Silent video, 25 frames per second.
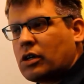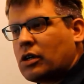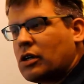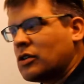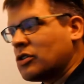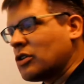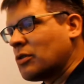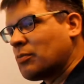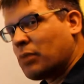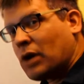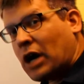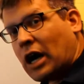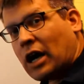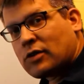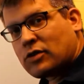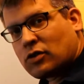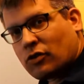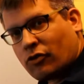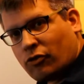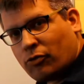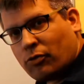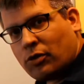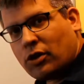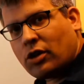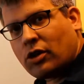is it
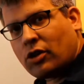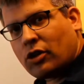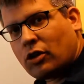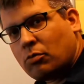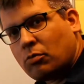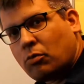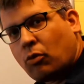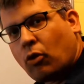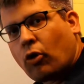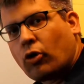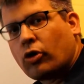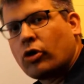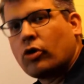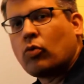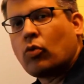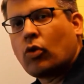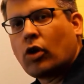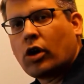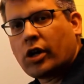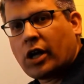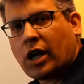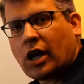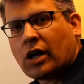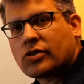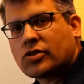possible for me to get more than
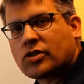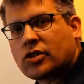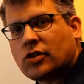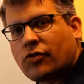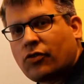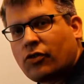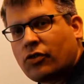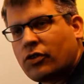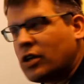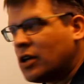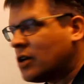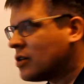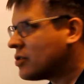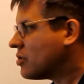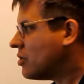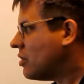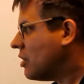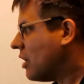one answer for these?